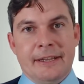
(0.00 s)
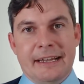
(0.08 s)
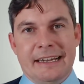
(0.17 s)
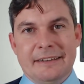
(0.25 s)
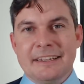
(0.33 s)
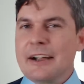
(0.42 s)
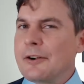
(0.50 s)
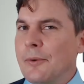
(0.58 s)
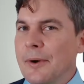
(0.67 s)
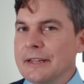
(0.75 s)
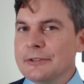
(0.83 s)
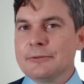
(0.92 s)
Not
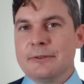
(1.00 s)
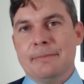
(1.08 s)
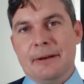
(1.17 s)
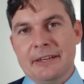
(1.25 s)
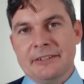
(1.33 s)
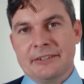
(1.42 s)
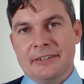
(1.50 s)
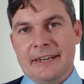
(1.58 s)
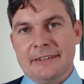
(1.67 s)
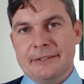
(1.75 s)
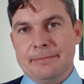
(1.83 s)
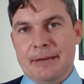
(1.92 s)
quite as robust
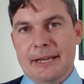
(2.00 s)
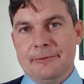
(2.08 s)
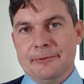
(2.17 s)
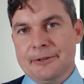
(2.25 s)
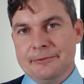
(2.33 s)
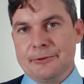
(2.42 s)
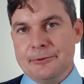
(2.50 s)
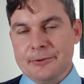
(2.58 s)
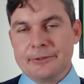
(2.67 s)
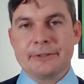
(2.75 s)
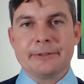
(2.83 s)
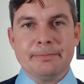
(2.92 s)
as the paid one, of
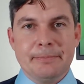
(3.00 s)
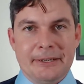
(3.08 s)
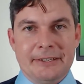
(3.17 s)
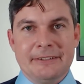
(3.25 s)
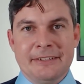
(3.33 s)
course, but